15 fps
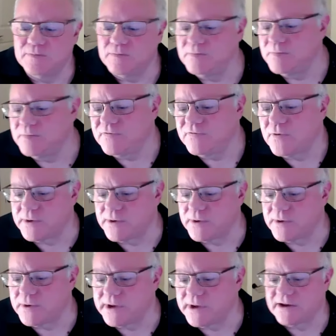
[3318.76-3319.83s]
before we
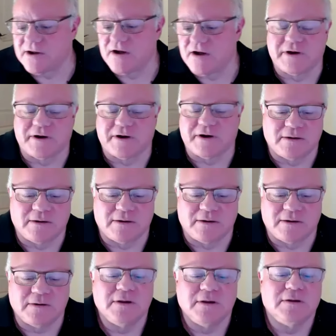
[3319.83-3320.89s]
get off here about